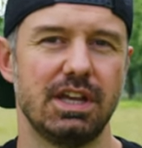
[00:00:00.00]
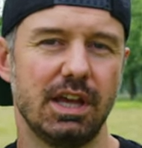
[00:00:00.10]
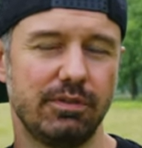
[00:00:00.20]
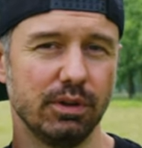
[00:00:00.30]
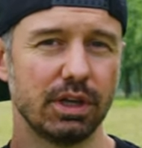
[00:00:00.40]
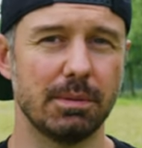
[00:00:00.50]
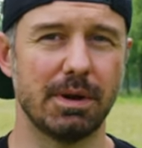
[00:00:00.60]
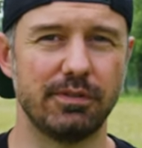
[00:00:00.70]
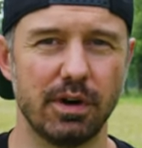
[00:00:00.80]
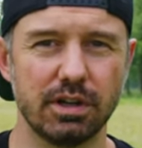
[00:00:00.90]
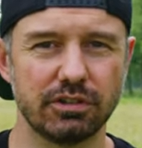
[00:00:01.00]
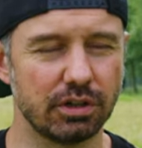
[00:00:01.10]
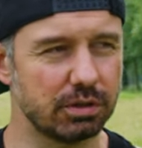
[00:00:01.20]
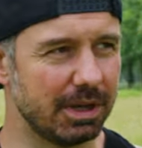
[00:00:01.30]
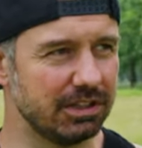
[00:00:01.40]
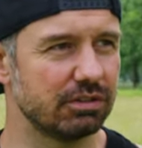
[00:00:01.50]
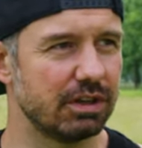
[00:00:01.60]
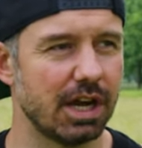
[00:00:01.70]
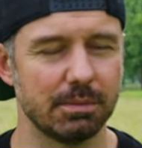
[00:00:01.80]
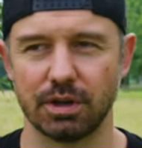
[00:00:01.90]
if you look at my photos, go to my
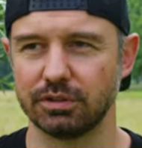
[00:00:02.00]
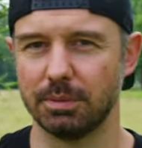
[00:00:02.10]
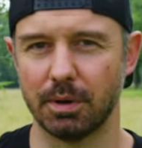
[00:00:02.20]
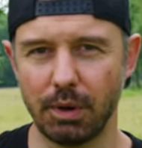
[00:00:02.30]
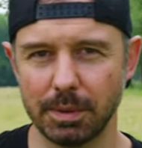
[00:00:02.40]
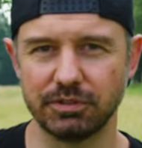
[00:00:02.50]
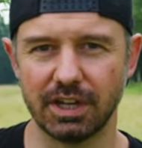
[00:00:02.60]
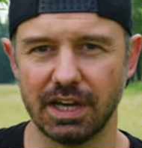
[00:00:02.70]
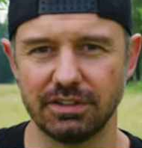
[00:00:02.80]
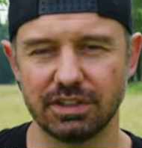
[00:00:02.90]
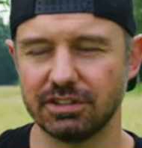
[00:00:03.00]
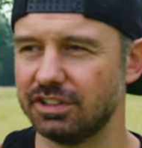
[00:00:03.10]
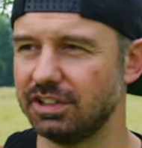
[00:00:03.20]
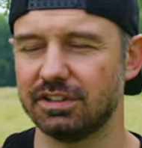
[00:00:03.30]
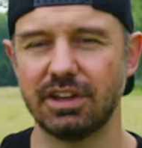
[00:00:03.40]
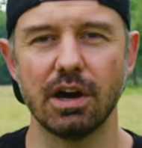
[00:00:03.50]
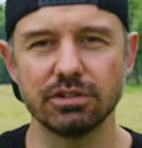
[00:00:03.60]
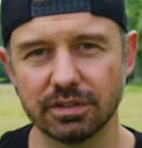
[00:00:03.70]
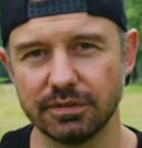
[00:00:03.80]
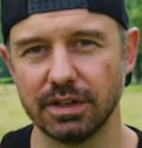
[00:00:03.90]
Instagram or to my website, you can see
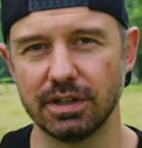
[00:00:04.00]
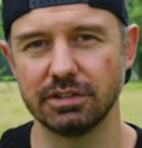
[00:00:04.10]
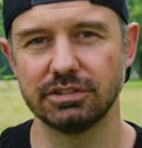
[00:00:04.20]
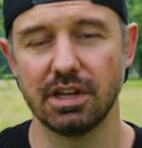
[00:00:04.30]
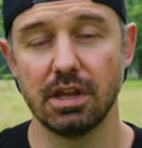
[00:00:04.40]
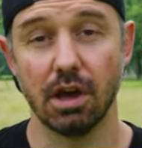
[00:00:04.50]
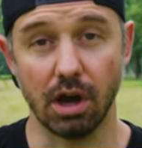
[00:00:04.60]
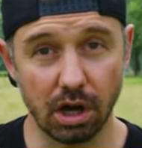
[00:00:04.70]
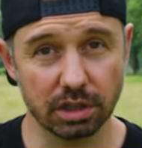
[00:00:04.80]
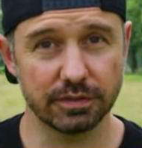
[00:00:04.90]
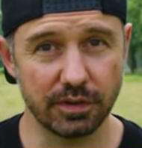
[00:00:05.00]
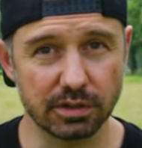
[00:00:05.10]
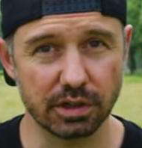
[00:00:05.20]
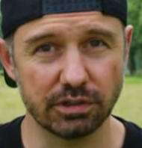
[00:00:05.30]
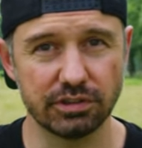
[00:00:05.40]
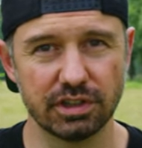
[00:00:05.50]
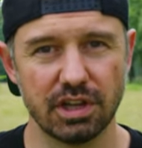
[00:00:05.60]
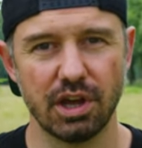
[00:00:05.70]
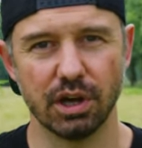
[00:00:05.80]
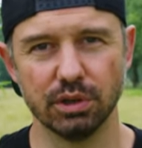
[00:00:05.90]
thousands of photos. All the photos
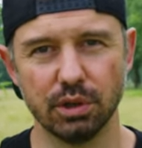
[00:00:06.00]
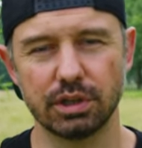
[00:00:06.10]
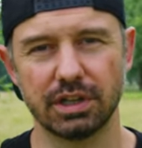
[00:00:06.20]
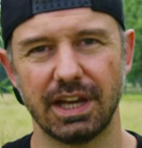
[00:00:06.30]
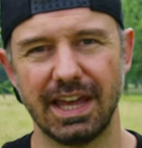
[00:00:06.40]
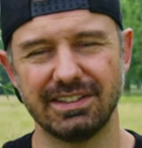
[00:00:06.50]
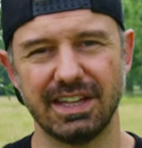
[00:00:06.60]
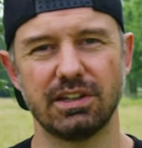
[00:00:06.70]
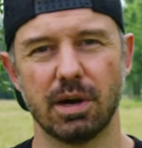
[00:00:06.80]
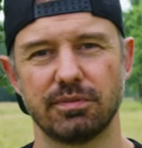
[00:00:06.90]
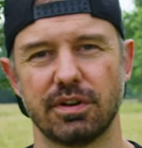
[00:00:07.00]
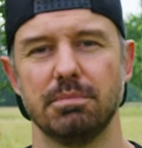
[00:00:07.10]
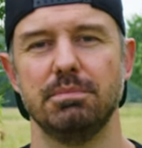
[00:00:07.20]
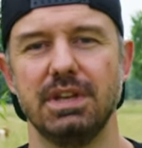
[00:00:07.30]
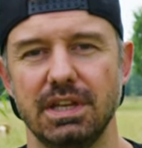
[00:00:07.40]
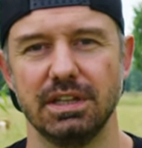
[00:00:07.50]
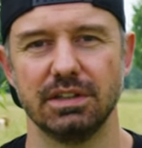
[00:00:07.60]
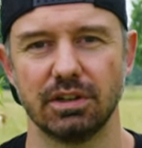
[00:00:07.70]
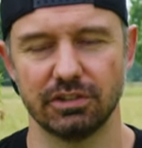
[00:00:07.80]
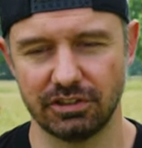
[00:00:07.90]
look as they come from me,
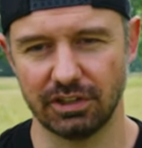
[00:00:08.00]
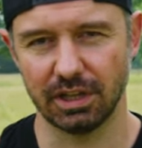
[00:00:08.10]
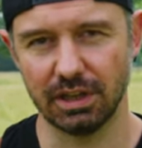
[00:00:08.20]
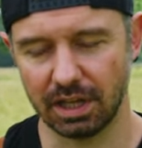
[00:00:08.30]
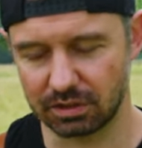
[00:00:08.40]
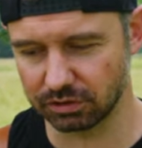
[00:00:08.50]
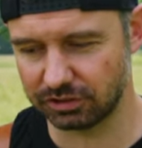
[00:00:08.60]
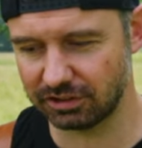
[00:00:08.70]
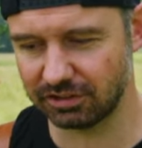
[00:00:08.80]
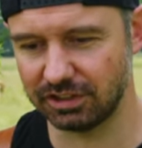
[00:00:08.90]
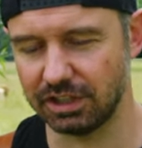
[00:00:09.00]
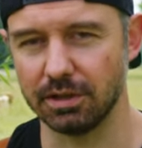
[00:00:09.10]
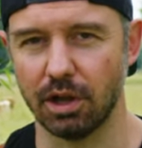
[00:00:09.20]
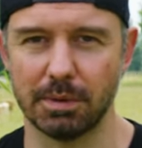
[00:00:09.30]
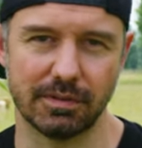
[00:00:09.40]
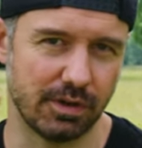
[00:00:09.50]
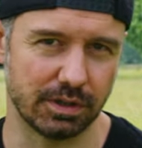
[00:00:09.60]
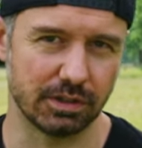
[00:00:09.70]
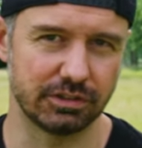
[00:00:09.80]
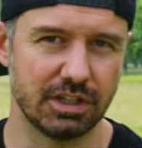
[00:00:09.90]
because there's a, a consistency in all my
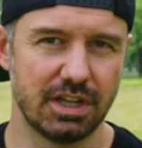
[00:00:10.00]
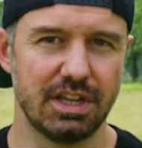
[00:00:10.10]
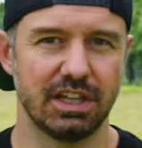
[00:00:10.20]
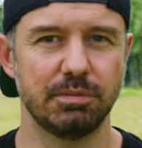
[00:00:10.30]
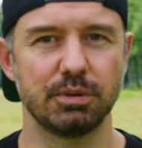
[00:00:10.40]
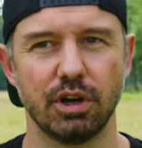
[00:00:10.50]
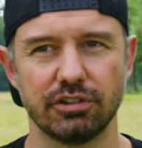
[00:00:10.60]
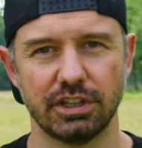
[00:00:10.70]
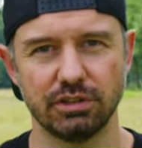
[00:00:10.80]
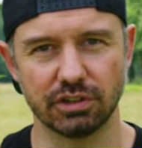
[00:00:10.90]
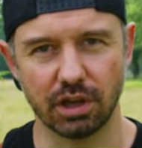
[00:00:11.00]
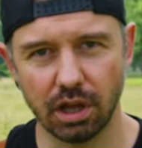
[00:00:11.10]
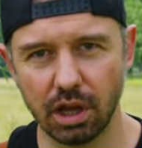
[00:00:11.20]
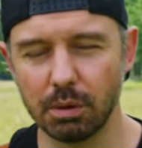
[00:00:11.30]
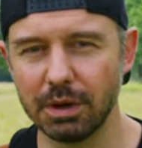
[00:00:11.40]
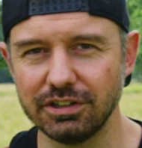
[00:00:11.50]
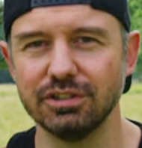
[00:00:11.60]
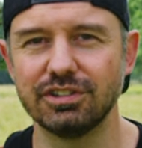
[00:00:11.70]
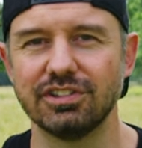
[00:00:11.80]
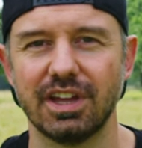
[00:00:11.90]
photos. That's because I use always
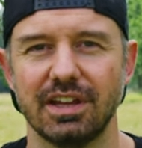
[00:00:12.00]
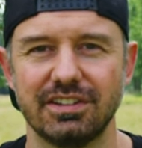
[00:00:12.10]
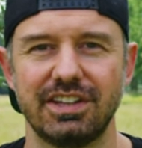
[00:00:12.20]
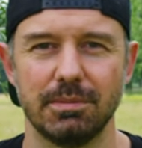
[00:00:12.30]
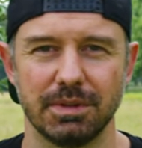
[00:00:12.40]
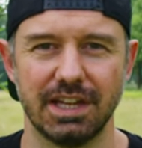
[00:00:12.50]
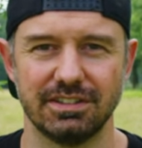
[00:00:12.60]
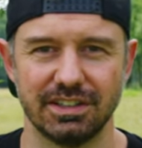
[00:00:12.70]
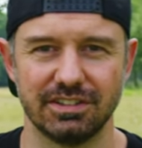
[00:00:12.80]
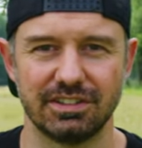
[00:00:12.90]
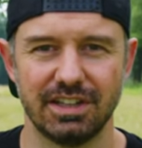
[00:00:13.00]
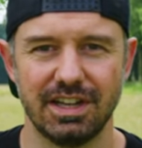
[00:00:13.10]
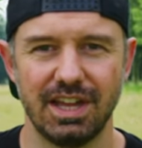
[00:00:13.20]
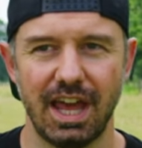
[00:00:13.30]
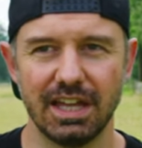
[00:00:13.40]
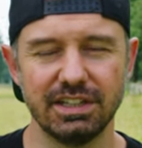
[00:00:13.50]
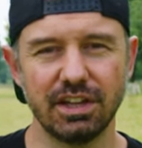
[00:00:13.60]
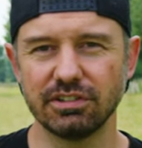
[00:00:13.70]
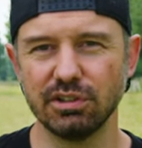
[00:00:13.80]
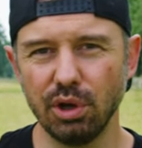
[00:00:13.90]
use the, the same lenses. And it
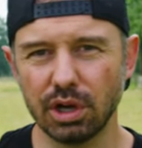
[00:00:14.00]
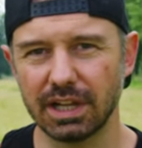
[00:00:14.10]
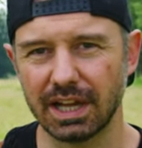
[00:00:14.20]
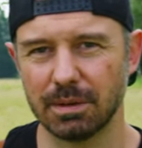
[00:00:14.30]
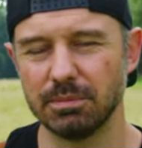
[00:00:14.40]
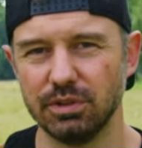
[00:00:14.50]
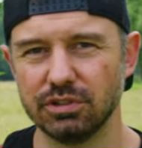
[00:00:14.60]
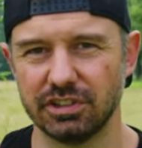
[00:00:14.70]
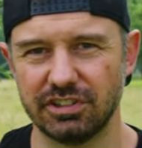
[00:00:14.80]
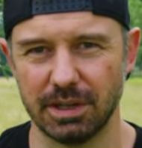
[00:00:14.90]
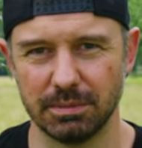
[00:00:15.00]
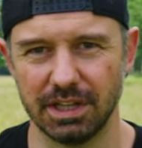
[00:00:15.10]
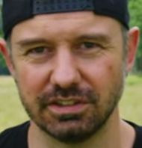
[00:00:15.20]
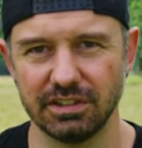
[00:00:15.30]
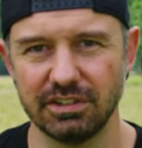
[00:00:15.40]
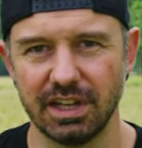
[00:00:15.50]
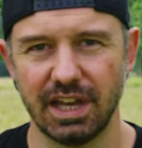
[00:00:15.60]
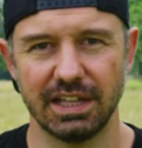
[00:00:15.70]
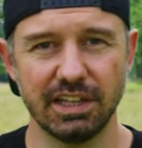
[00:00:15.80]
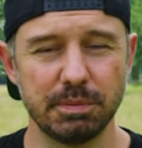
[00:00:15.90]
doesn't look like I'm using the same lenses,
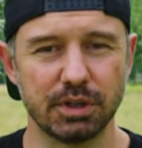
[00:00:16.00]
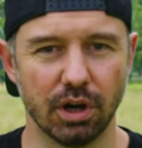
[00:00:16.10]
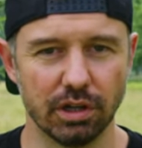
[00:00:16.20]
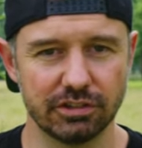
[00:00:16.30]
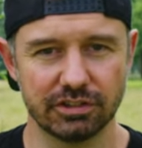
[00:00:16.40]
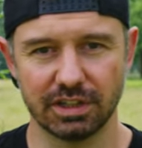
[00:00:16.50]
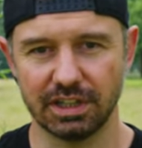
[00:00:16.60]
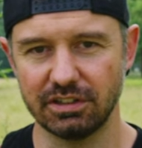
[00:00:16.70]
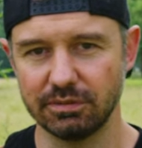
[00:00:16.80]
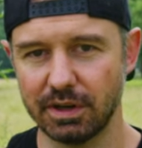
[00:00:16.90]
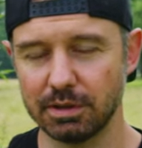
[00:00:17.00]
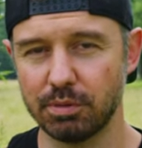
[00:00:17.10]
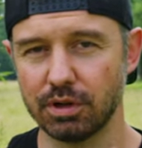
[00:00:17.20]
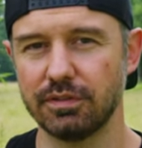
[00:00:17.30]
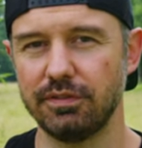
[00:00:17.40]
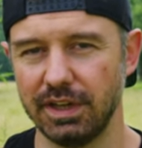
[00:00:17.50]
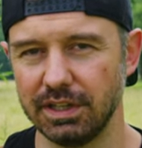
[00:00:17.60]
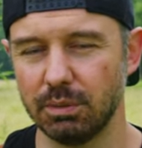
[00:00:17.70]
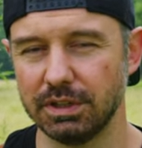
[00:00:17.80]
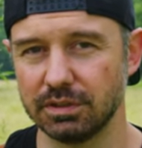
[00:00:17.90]
and that's because, and that's a very important
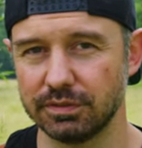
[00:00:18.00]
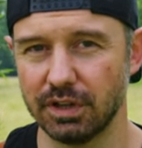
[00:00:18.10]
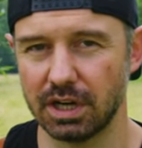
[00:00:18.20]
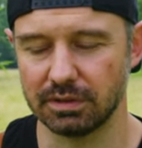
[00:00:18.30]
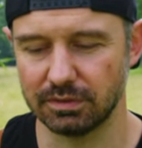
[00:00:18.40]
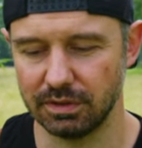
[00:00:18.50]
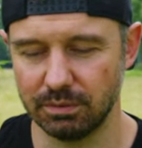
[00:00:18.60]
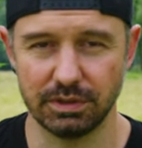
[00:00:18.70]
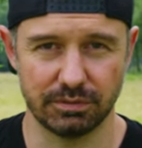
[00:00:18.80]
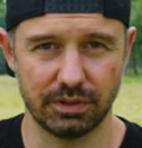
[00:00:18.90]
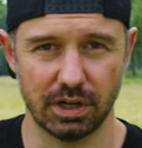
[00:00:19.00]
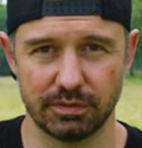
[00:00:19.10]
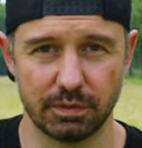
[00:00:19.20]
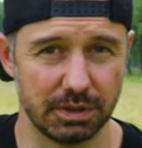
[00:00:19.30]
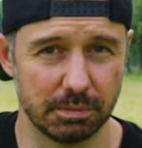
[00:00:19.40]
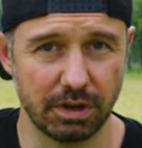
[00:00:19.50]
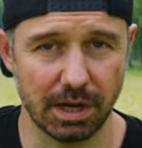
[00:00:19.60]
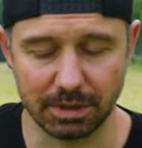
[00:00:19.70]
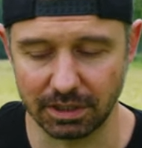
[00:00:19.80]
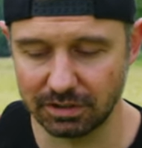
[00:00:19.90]
thing when you're, when you're a photographer with a
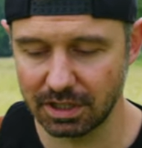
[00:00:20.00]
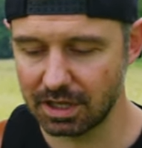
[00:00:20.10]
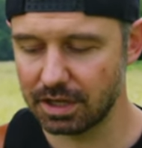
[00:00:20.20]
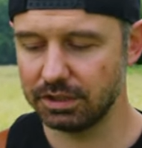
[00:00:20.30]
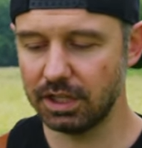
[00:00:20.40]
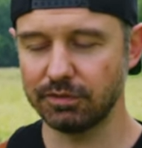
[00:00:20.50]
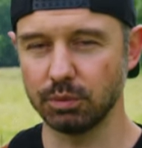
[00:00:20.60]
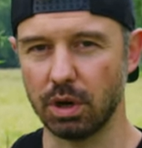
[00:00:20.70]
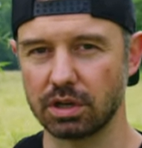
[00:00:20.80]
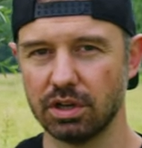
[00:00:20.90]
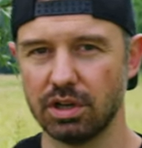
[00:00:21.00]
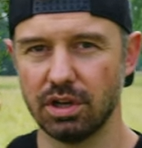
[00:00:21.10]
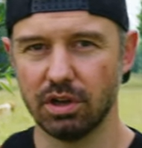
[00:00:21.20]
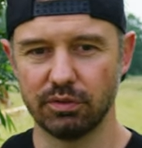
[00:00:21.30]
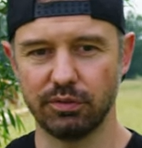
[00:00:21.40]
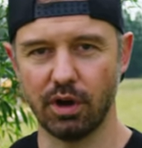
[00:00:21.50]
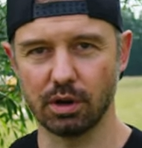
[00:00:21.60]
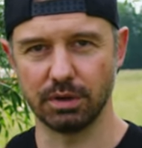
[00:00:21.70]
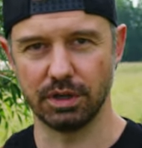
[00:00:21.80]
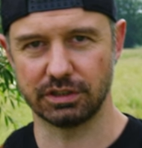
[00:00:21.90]
prime lens, you have to walk
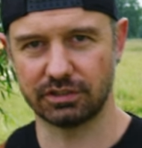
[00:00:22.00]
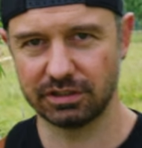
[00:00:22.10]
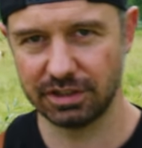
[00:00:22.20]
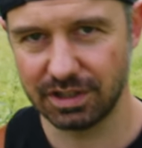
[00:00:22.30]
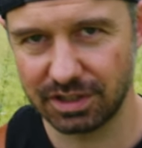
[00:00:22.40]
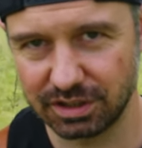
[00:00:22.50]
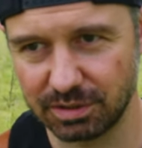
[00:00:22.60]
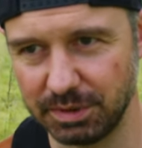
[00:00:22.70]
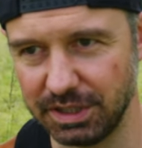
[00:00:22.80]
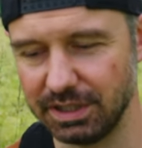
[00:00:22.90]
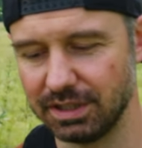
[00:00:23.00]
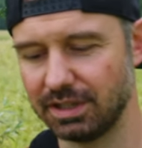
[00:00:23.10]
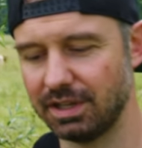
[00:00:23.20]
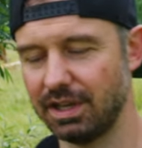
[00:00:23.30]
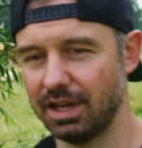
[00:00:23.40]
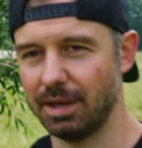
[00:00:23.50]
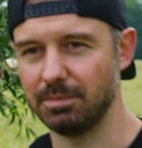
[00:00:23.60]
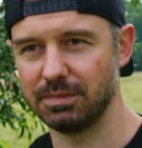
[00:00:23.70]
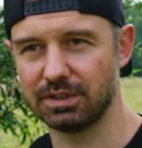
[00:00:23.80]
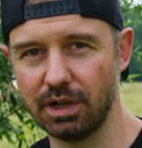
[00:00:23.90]
forwards to be
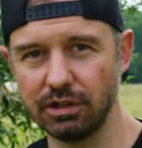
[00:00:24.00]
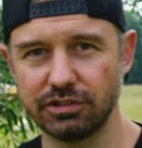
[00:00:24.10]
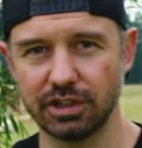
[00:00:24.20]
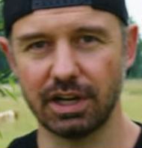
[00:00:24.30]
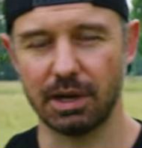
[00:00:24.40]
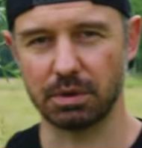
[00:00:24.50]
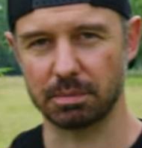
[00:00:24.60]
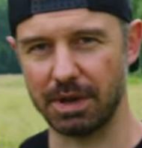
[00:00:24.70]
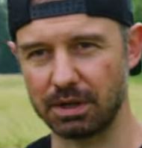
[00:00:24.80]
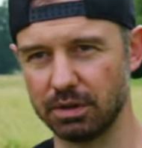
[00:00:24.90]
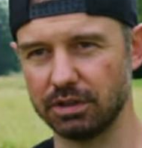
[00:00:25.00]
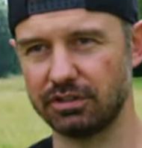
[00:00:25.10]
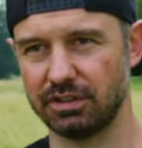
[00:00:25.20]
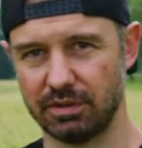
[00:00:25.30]
um, closer and walk backwards